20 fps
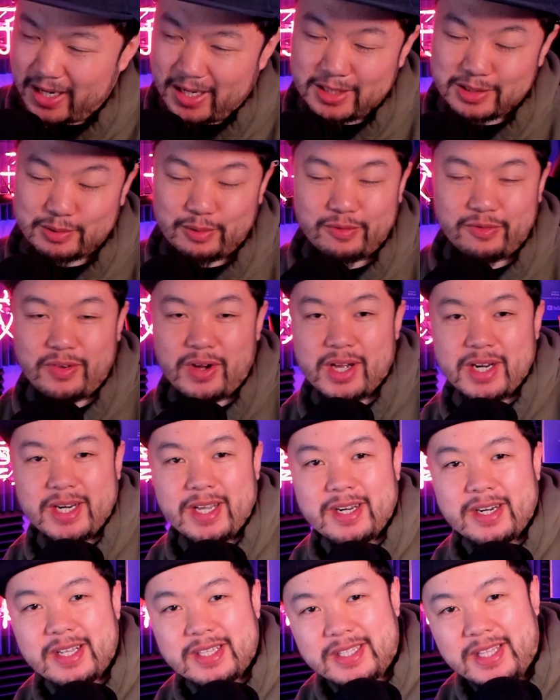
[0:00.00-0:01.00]
guess we'll find
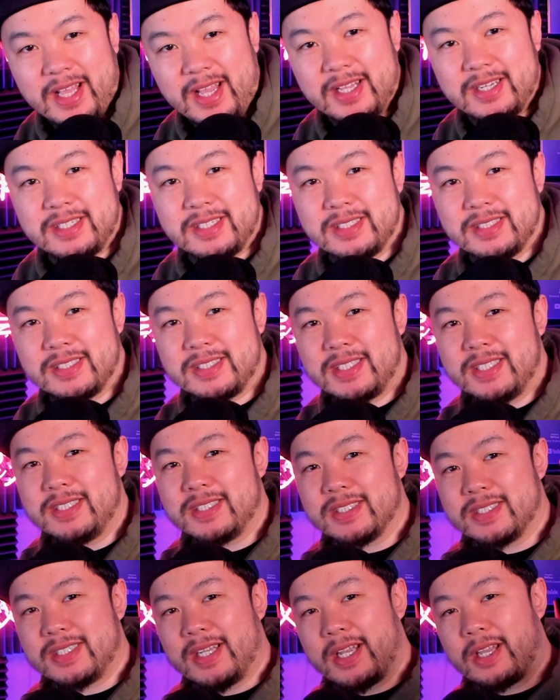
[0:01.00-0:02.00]
out at the end of the
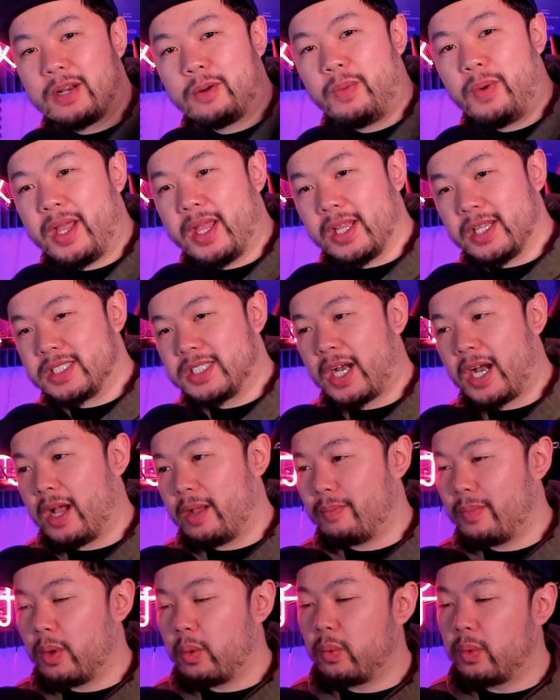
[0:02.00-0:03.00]
season. Take it away,
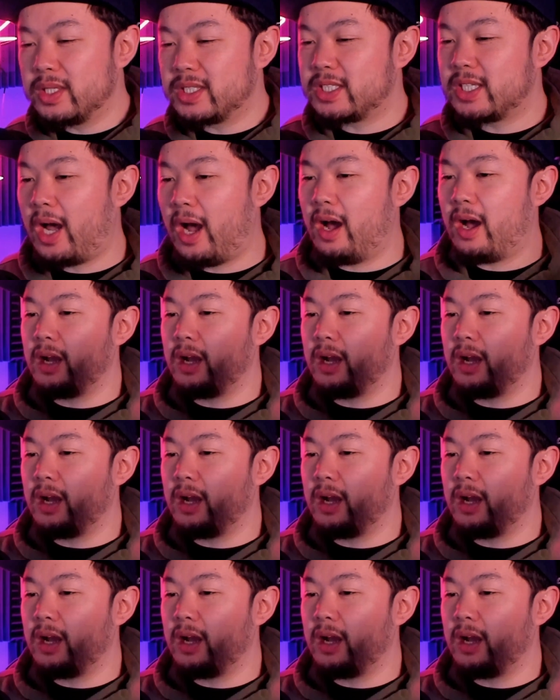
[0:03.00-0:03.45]
Time Wizard.